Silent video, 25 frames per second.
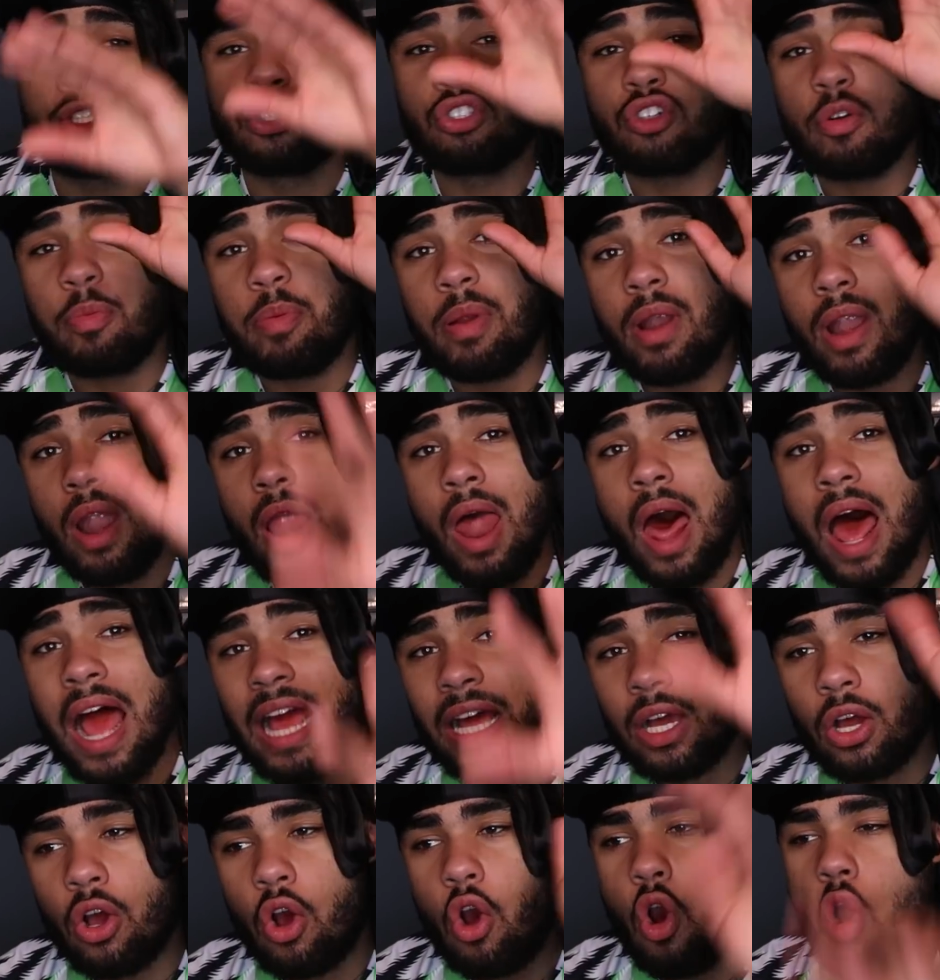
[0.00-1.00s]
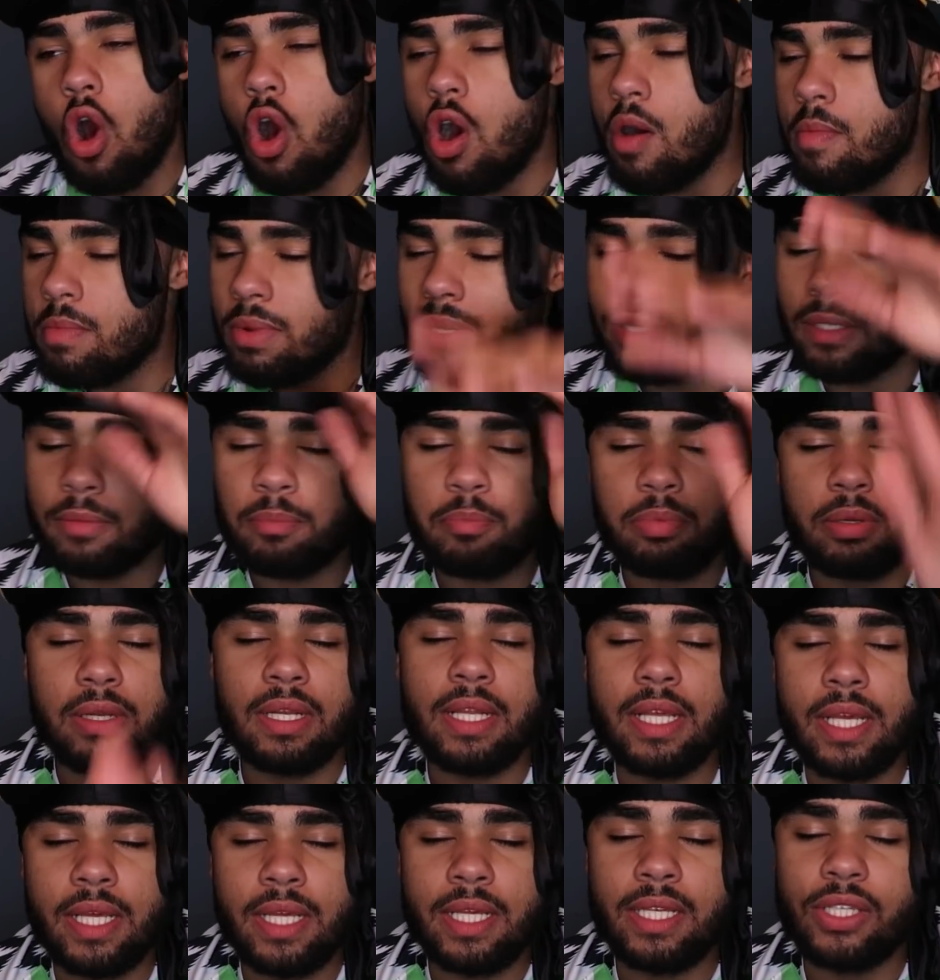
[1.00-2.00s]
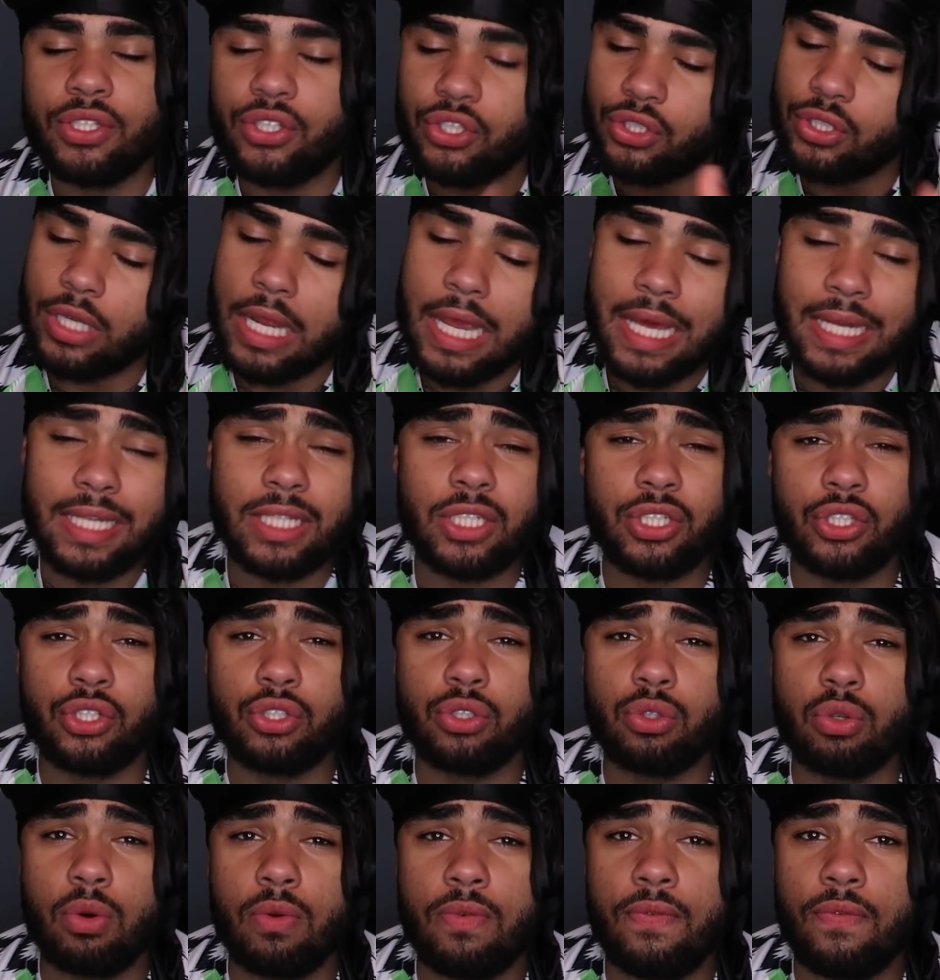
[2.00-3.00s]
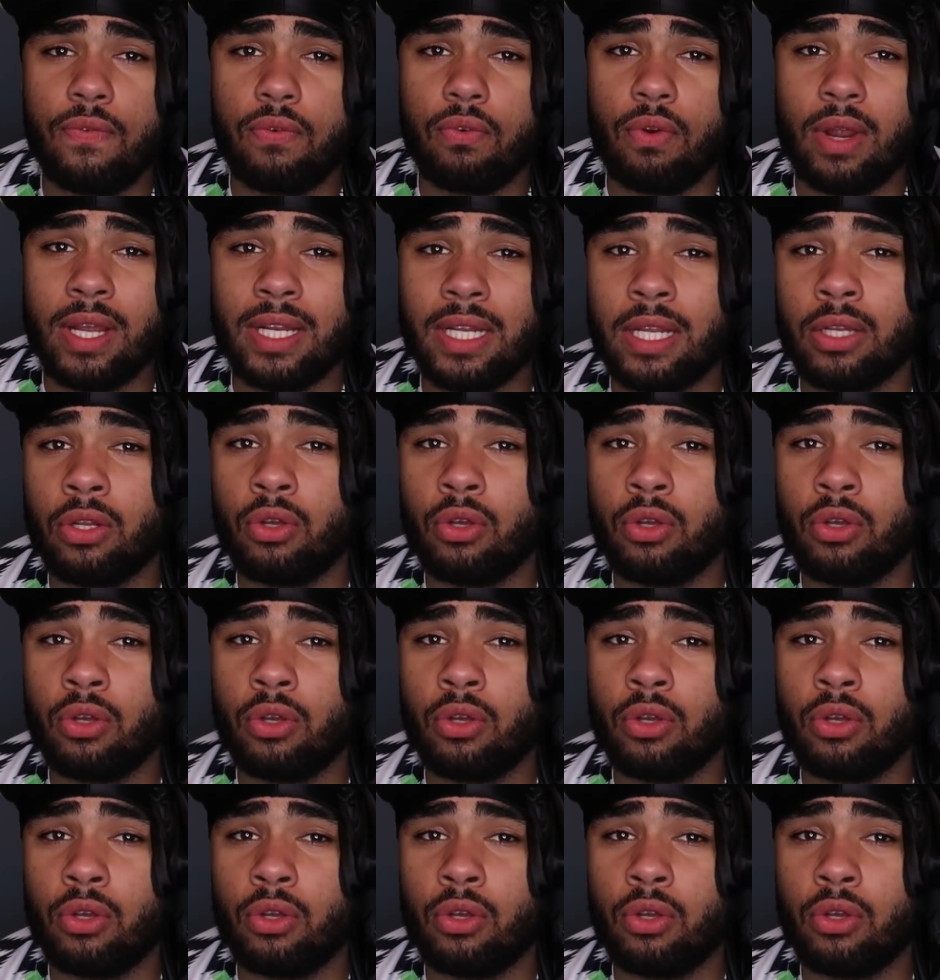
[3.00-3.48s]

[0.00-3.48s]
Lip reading: drop a like, comment, please share this to your friend.